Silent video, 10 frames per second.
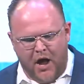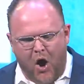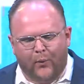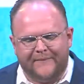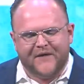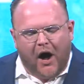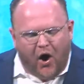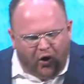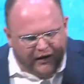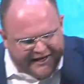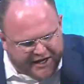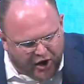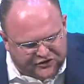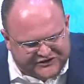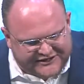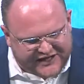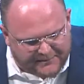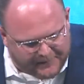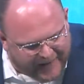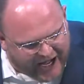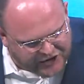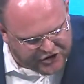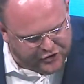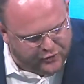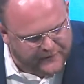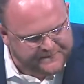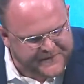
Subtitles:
when the Holy Ghost has come upon you,